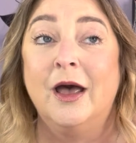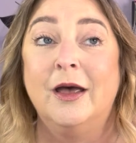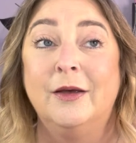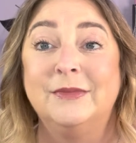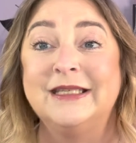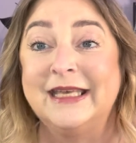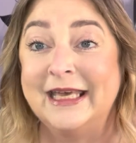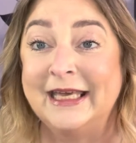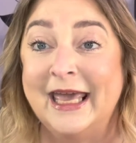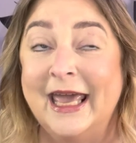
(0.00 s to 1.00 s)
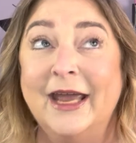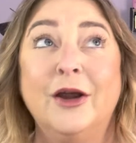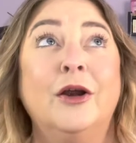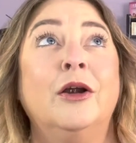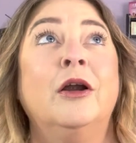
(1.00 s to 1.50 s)

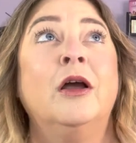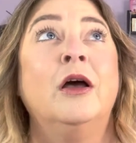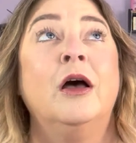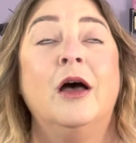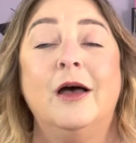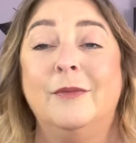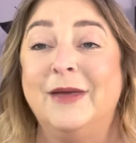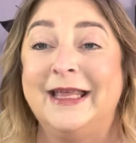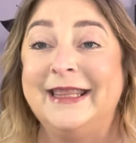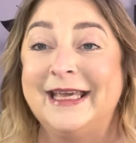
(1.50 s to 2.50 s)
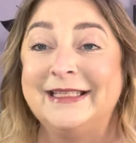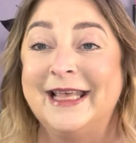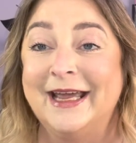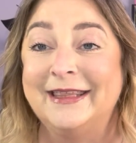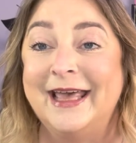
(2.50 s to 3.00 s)
skincare, and things
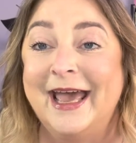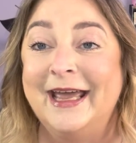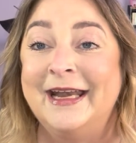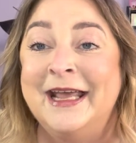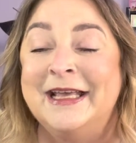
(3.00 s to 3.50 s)
like that.